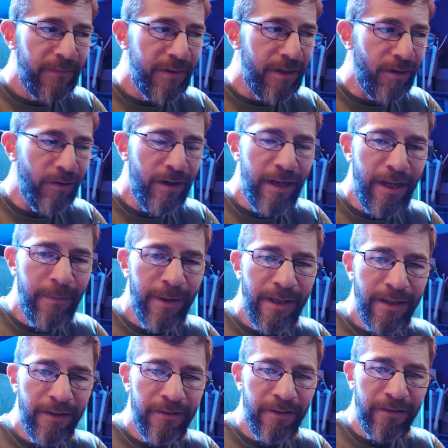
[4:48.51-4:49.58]
uranema in
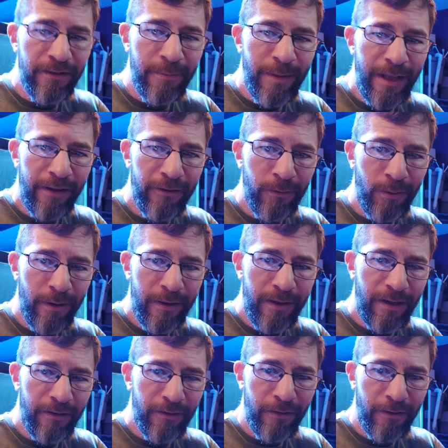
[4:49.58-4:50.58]
the system and that sort of thing.